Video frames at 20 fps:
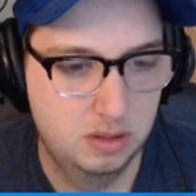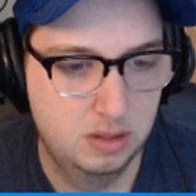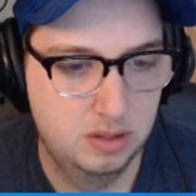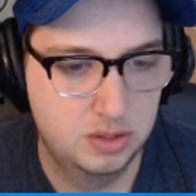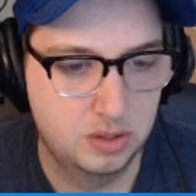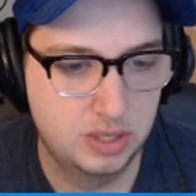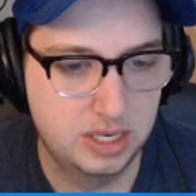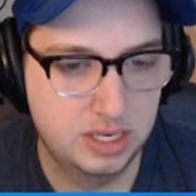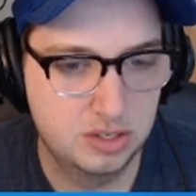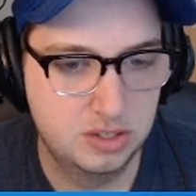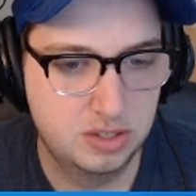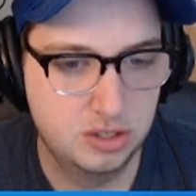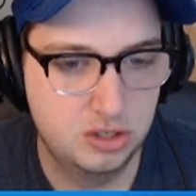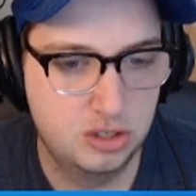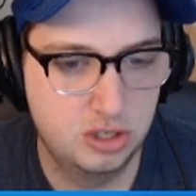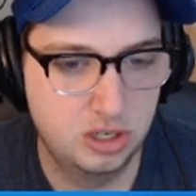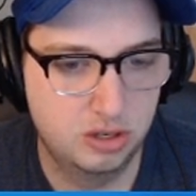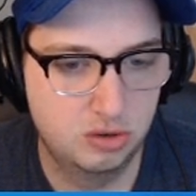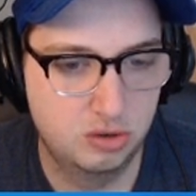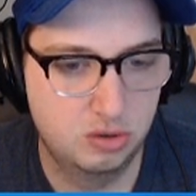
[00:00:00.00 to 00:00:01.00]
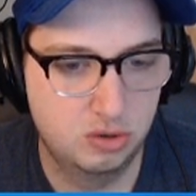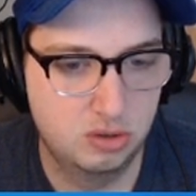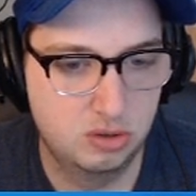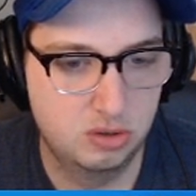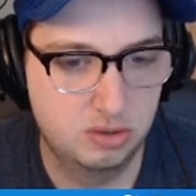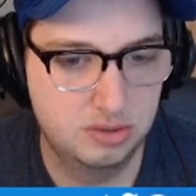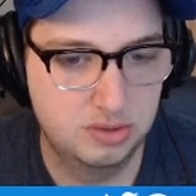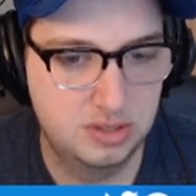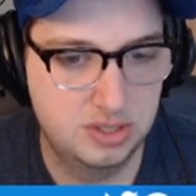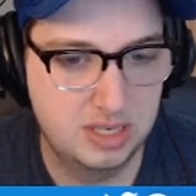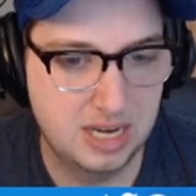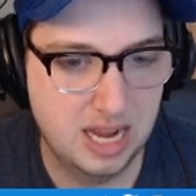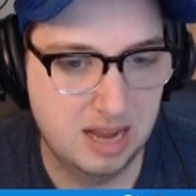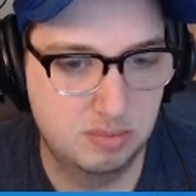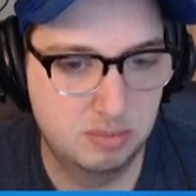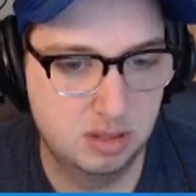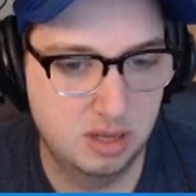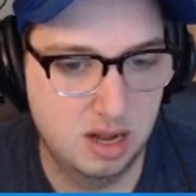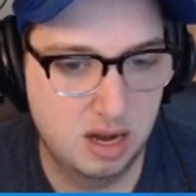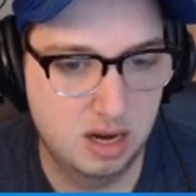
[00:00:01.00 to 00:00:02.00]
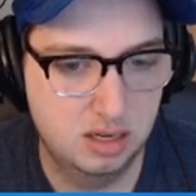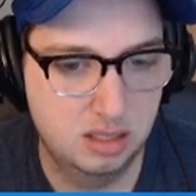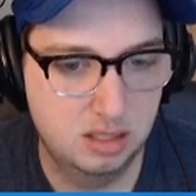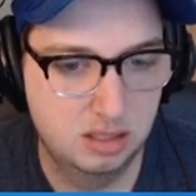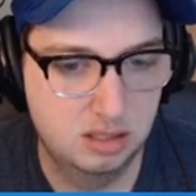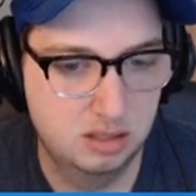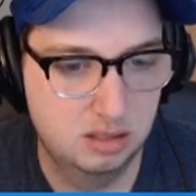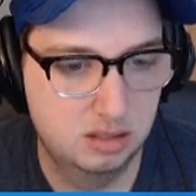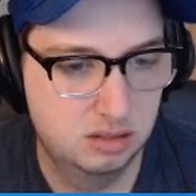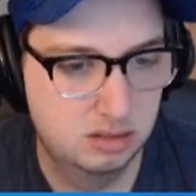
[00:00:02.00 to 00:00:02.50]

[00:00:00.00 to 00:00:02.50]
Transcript: So here's the general stat block.